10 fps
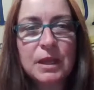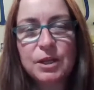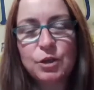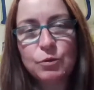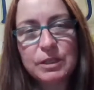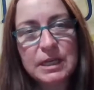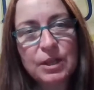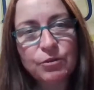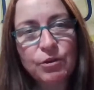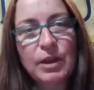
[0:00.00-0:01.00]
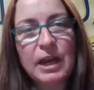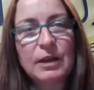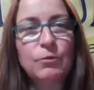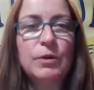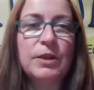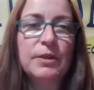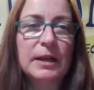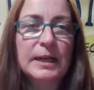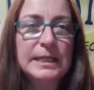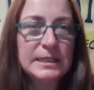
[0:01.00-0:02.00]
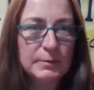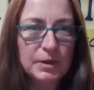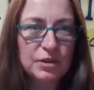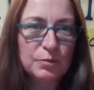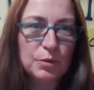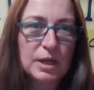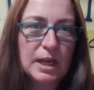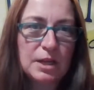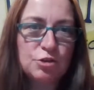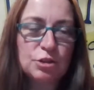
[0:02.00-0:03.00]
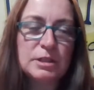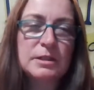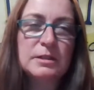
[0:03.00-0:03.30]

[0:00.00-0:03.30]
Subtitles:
And you want to get through that with the least amount of breakage,